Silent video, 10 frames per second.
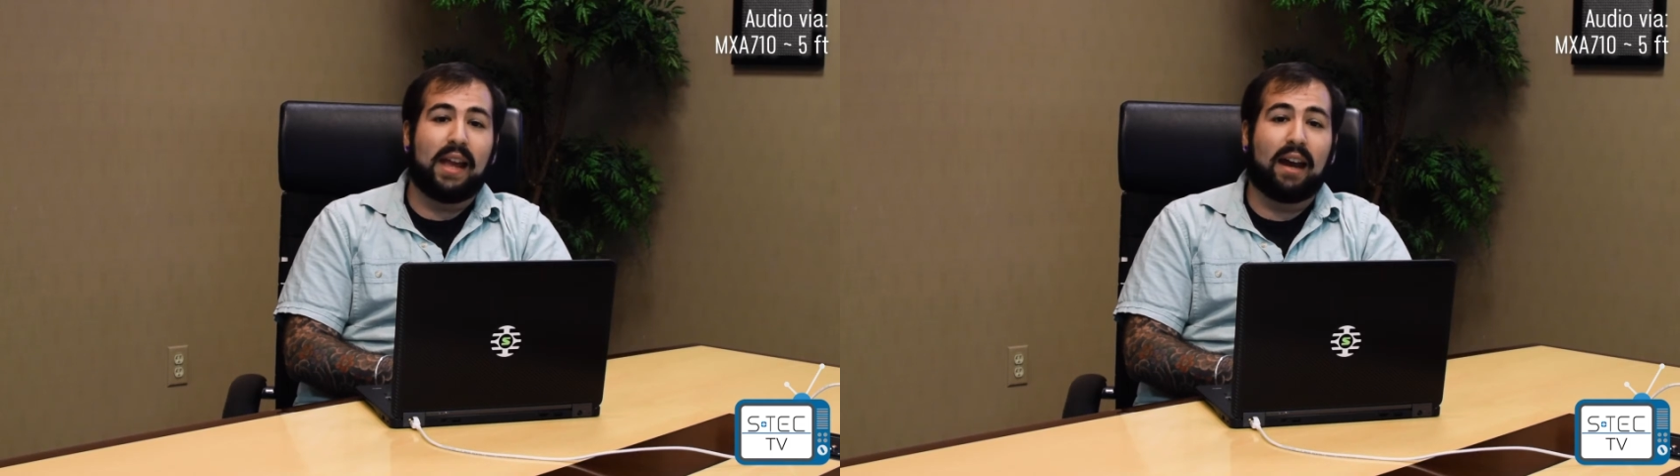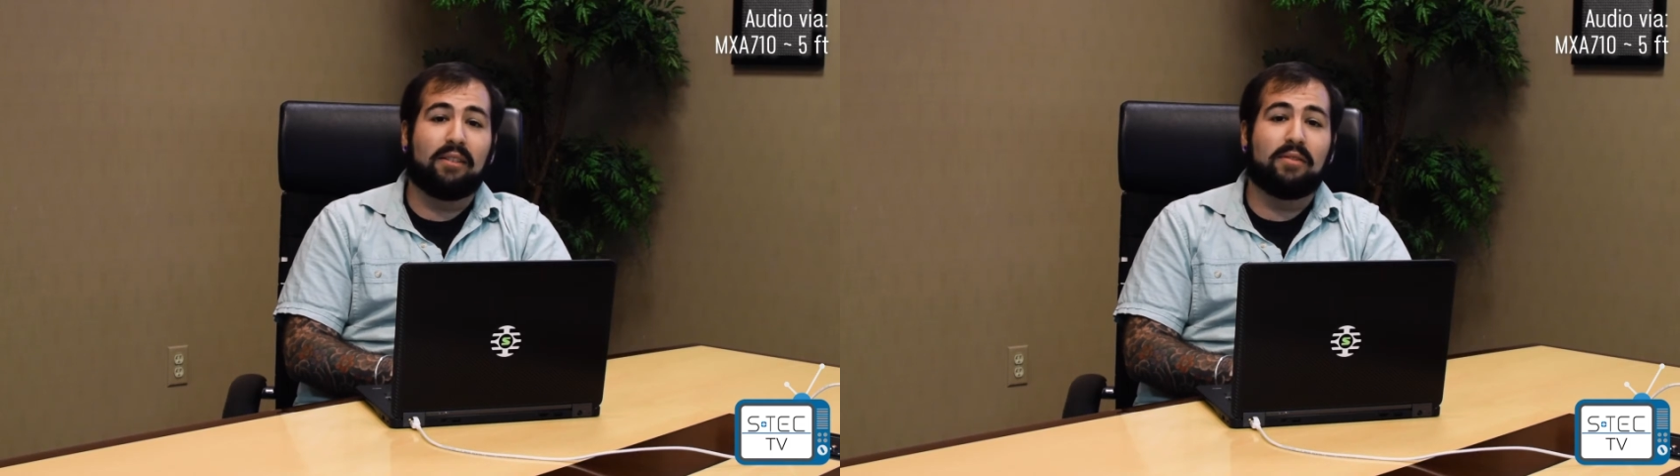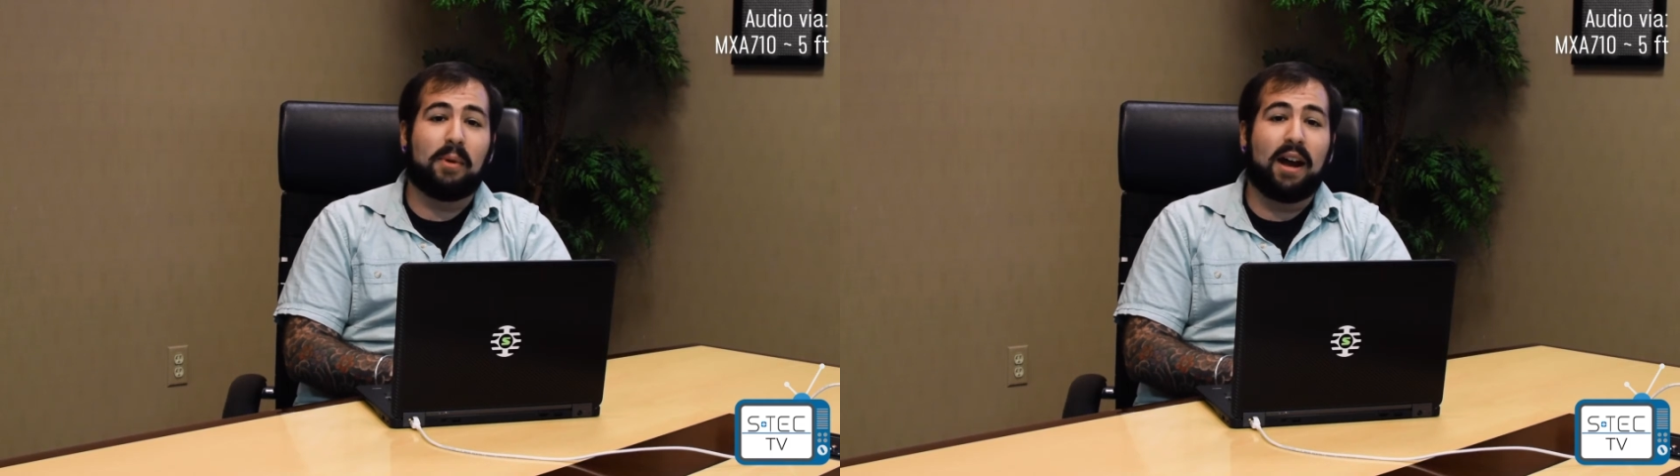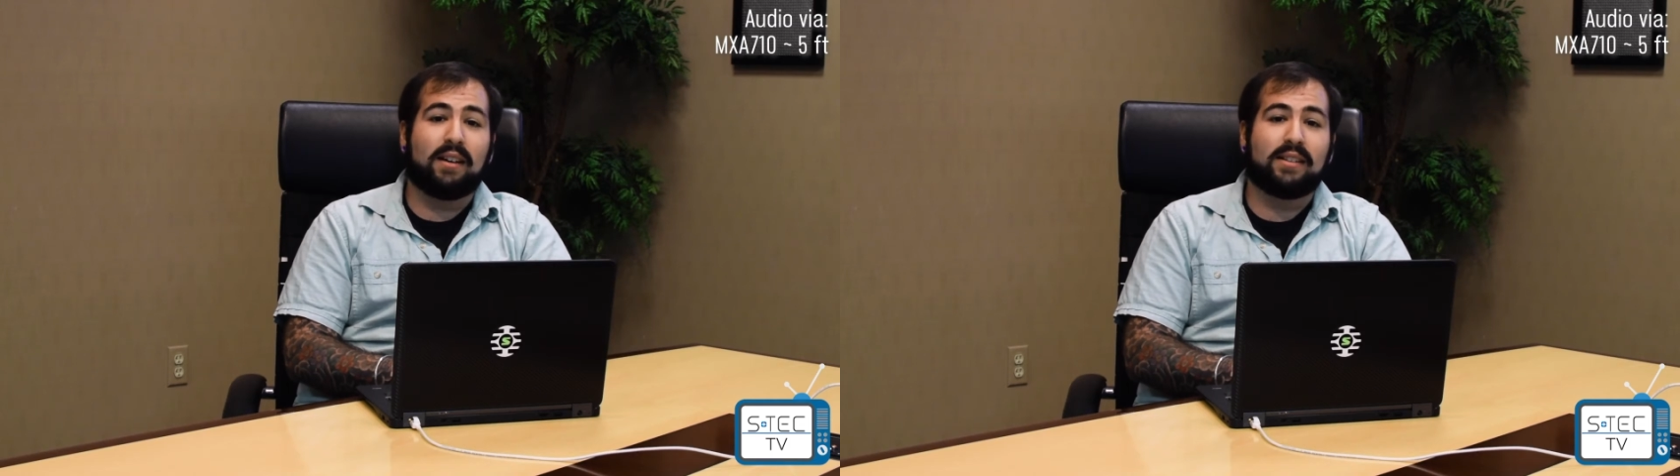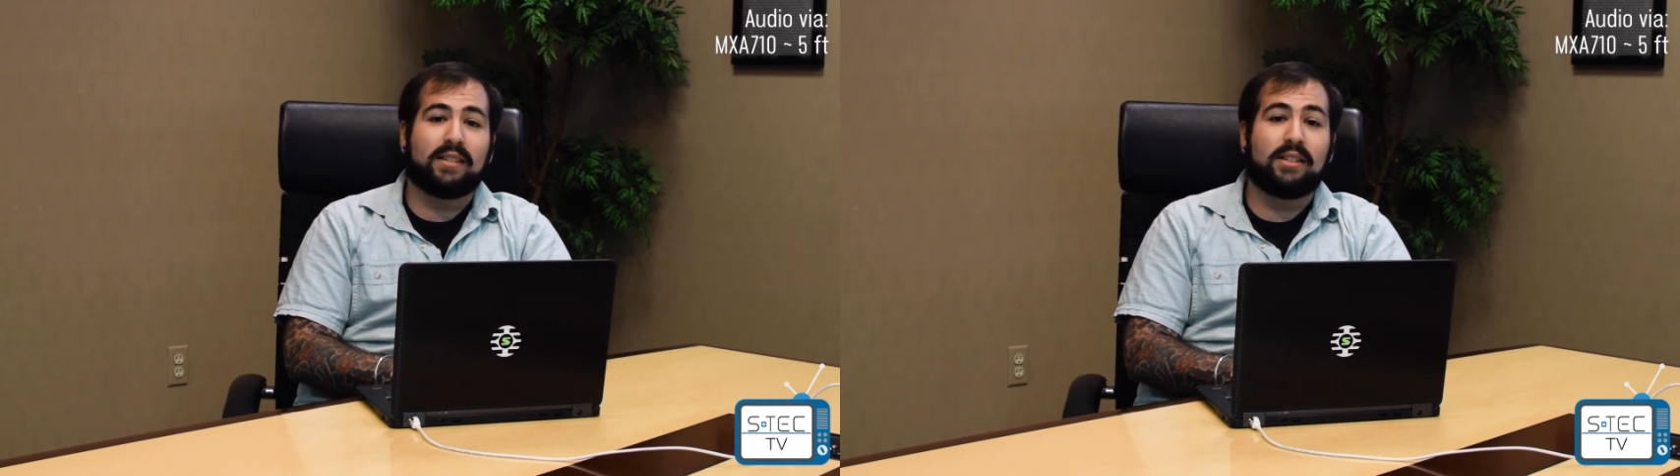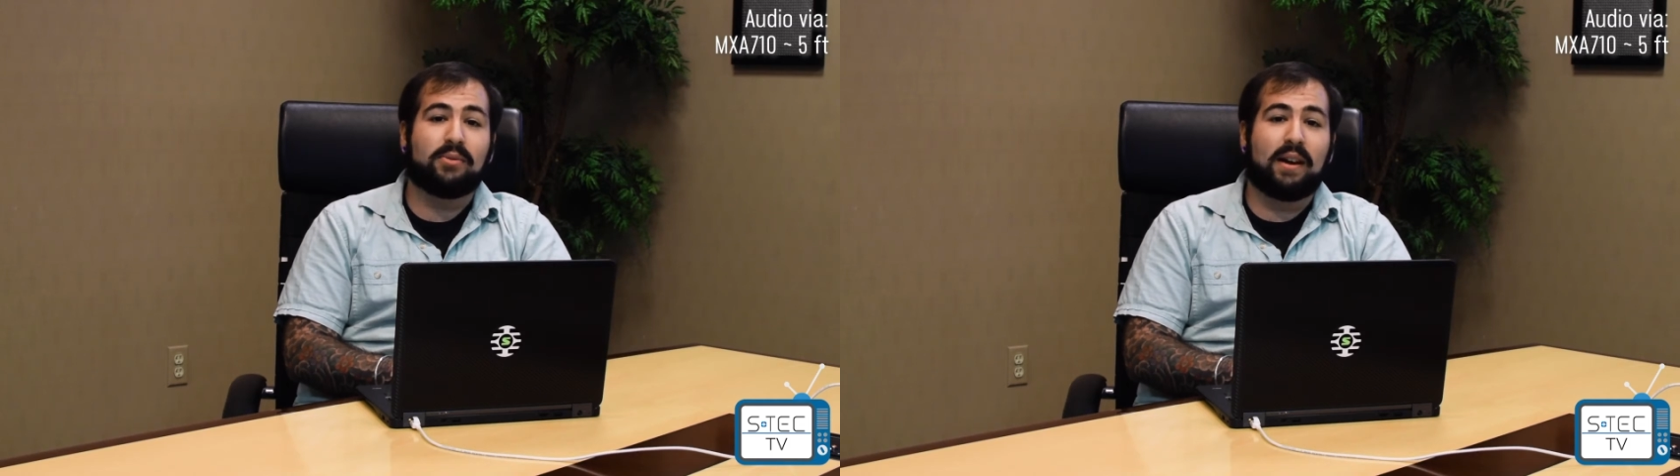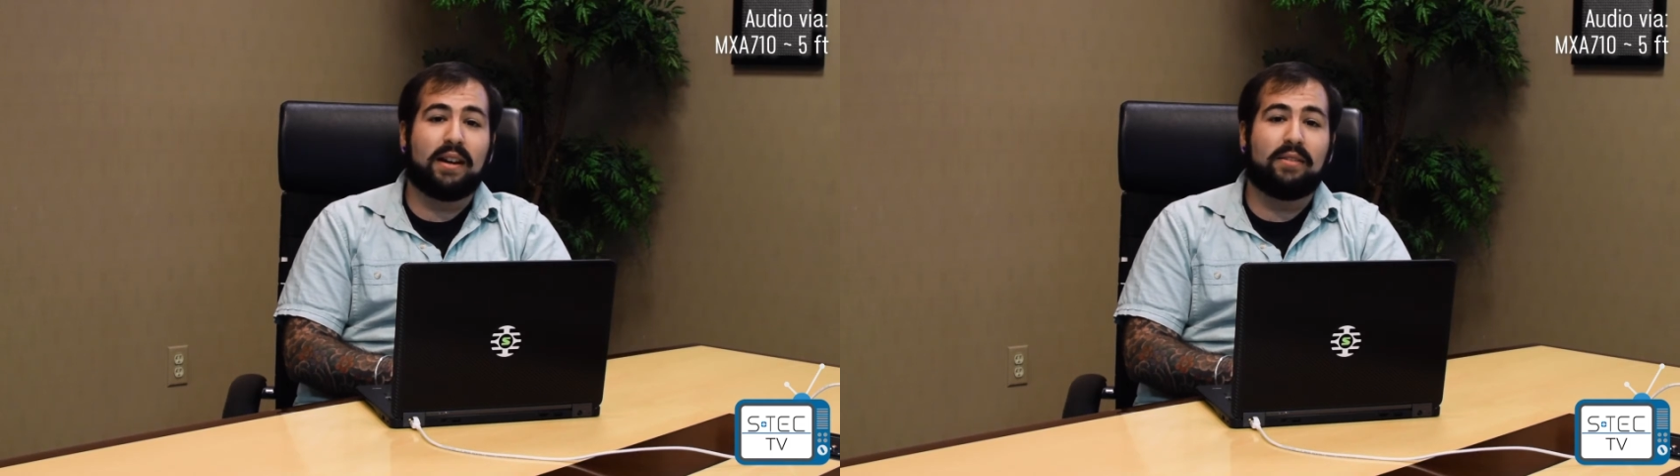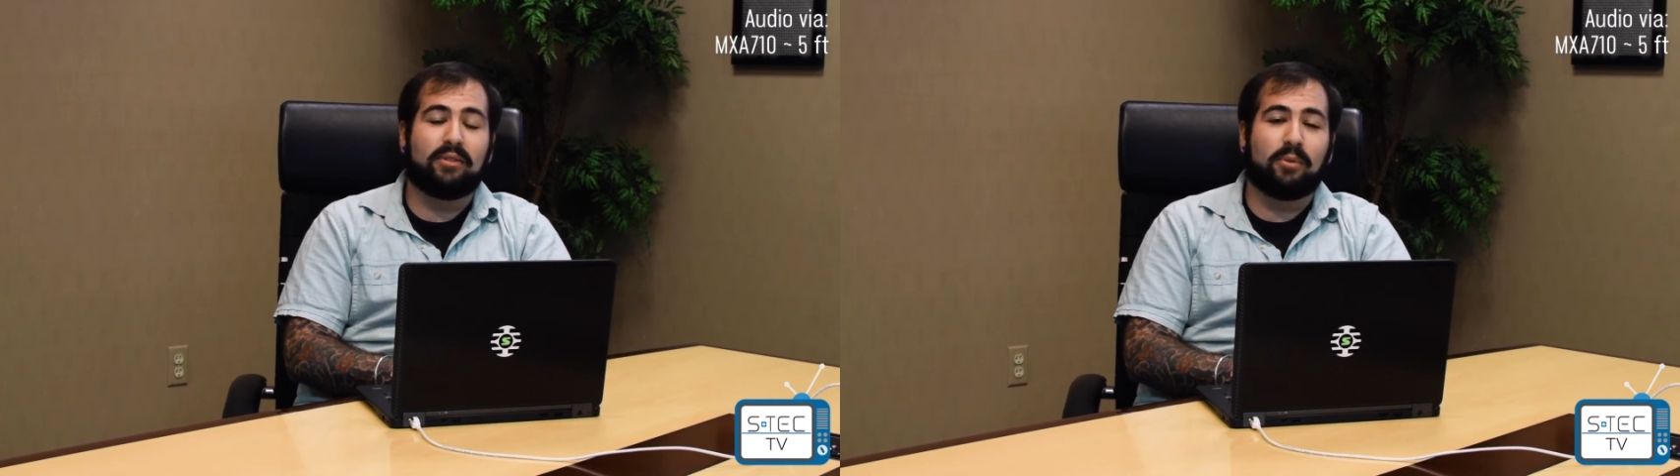Out of the box, it's
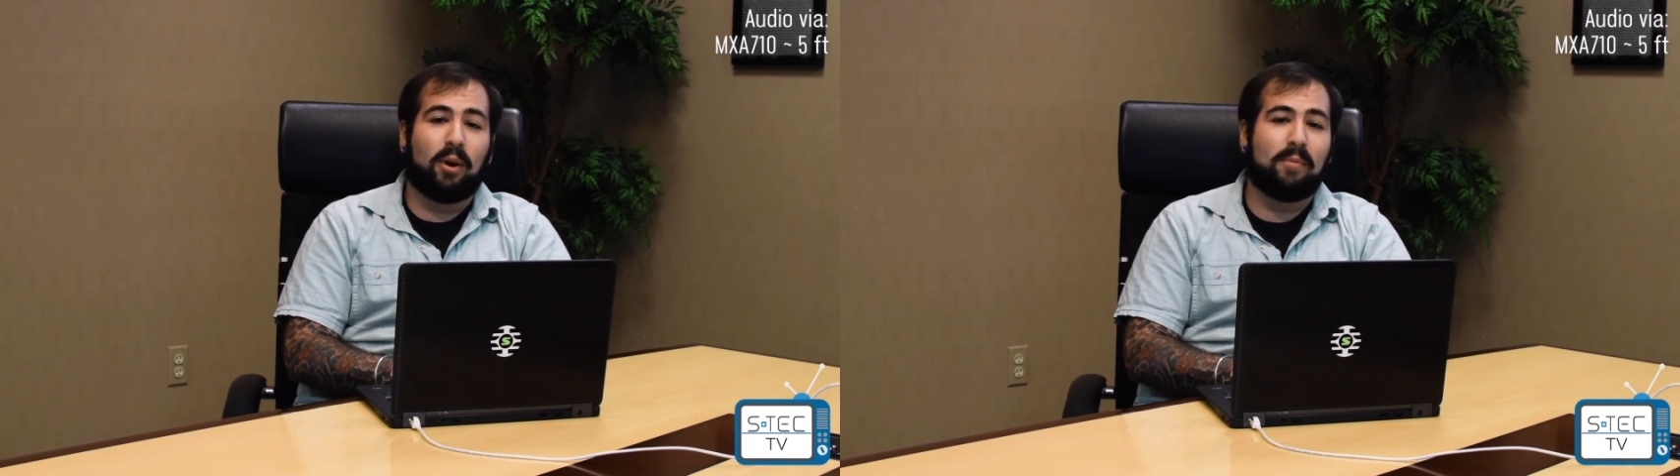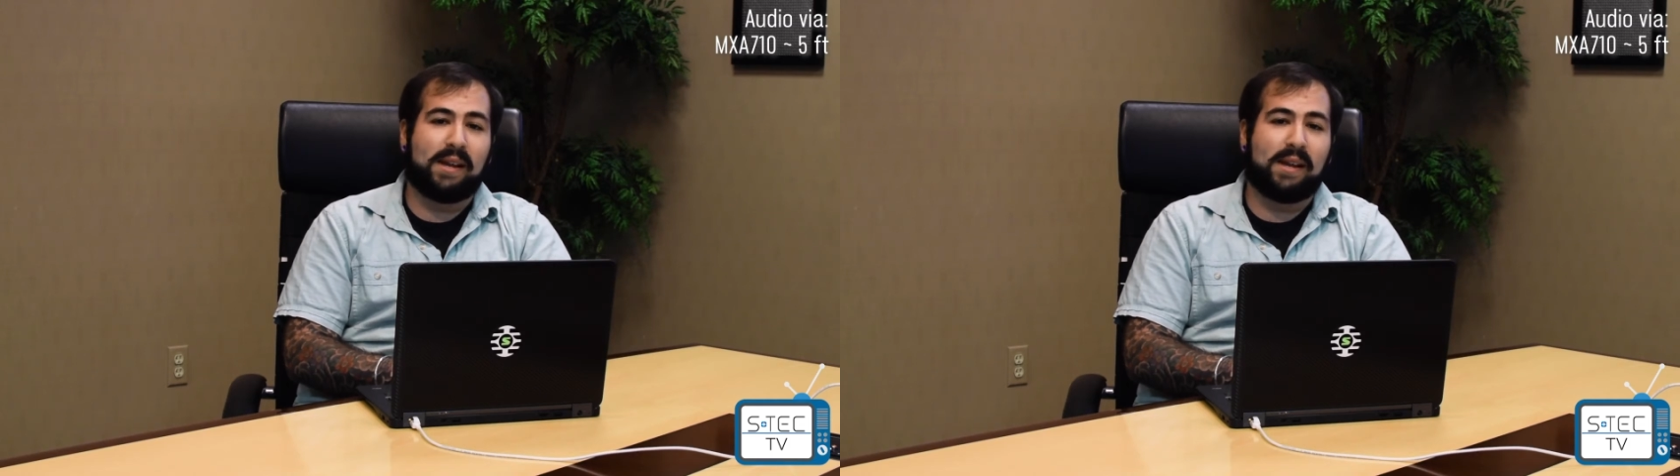ready for wall